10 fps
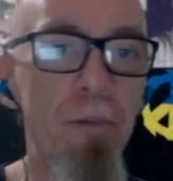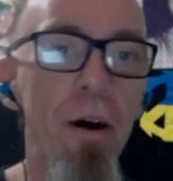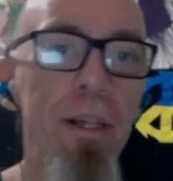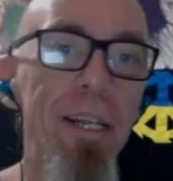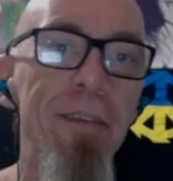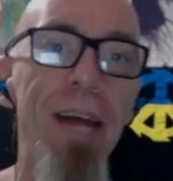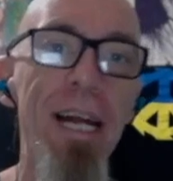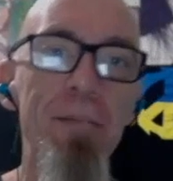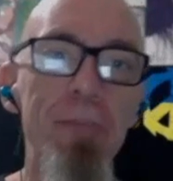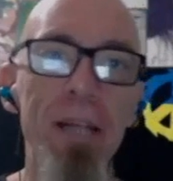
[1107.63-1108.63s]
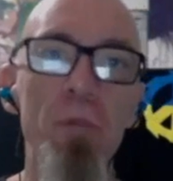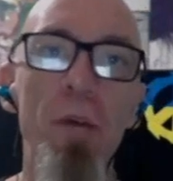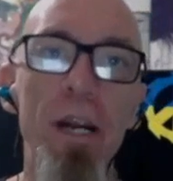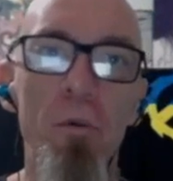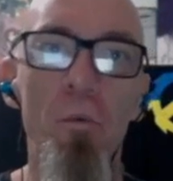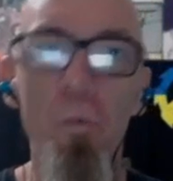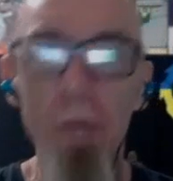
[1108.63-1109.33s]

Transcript: positive aspect, where